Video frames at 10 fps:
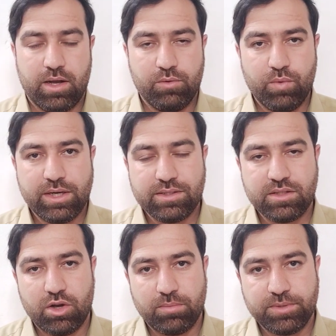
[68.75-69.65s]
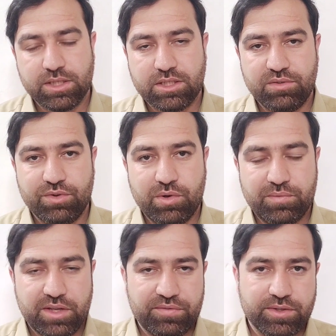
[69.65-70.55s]
And what is the objective
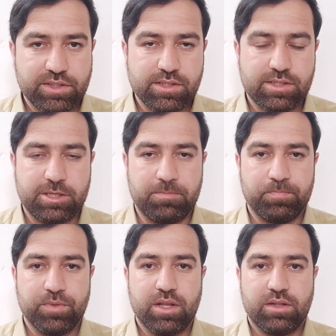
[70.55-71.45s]
of efficiency?